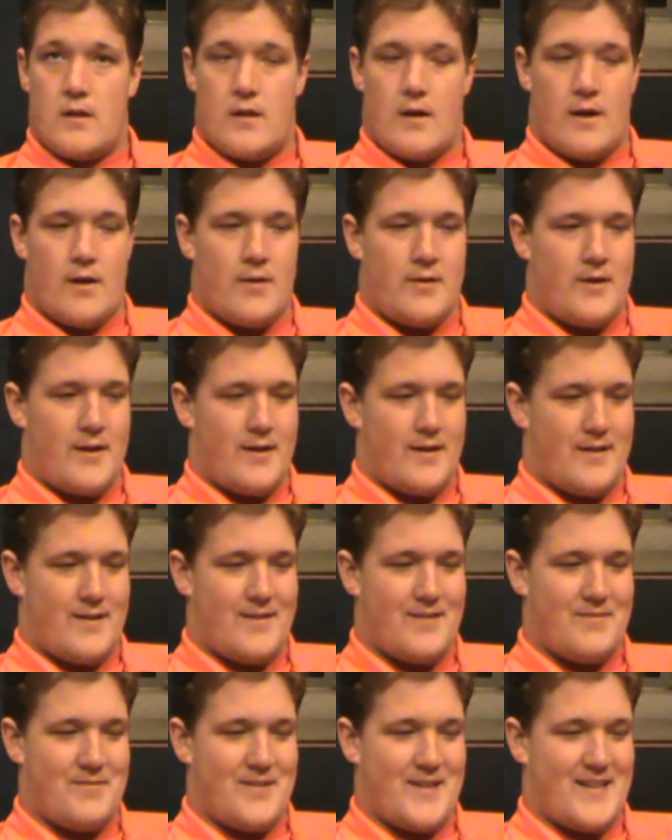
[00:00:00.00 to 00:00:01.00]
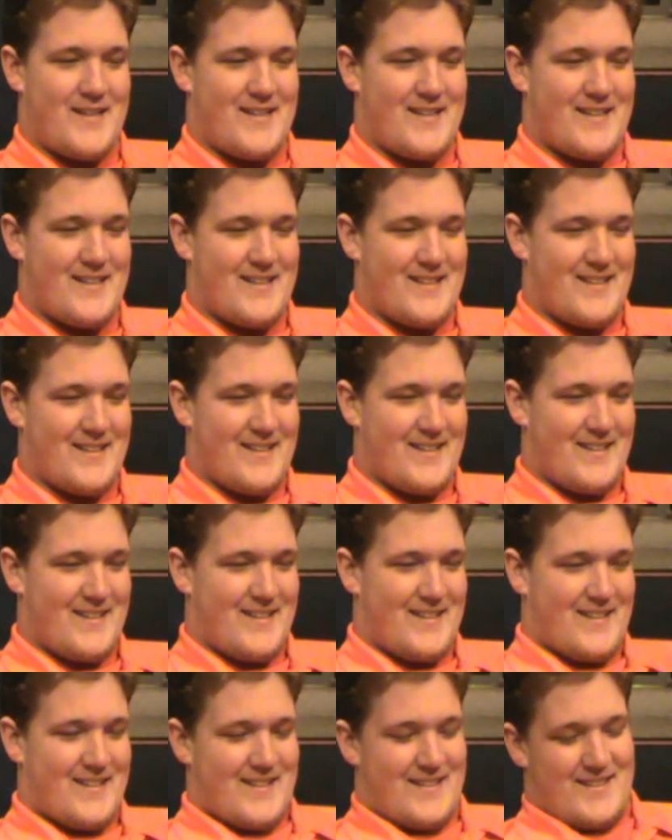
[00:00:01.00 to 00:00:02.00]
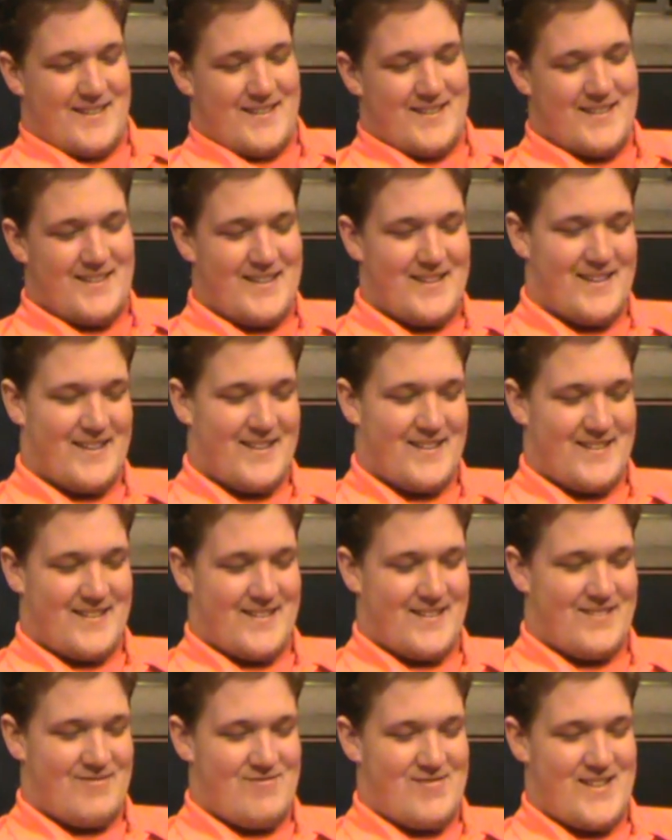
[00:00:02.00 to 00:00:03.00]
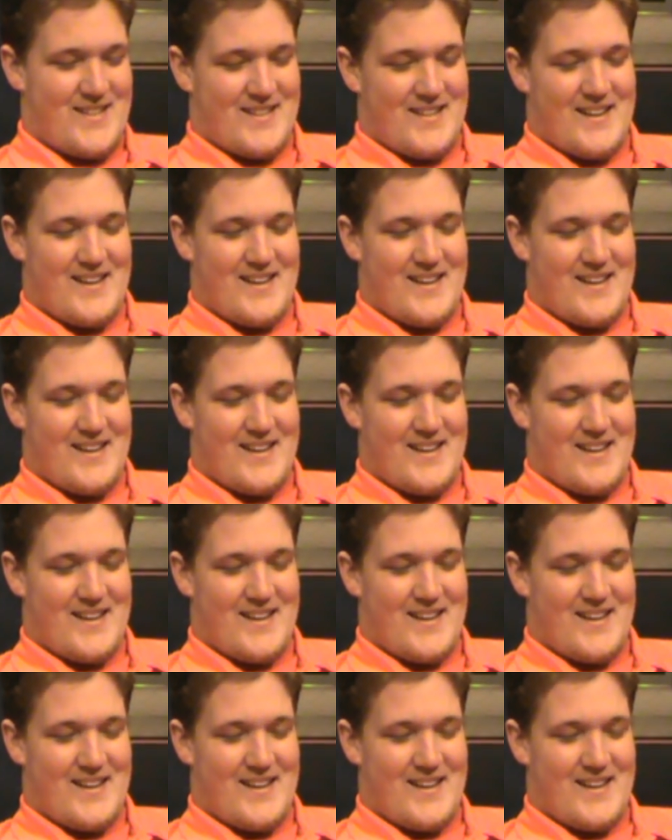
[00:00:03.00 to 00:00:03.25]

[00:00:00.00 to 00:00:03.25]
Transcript: Oh, yeah. I mean,